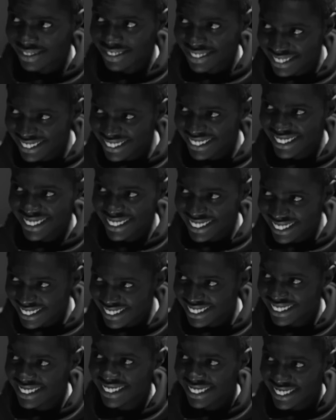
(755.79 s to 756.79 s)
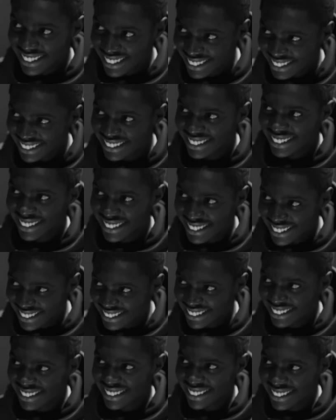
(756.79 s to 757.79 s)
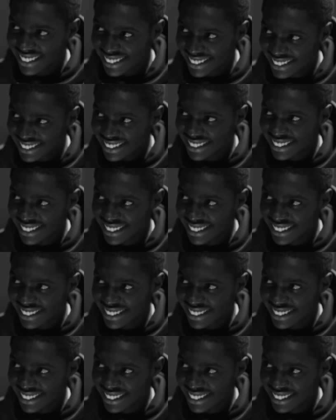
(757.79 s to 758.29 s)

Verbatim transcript: Nah, but um, I feel that. I mean, obviously, we've seen it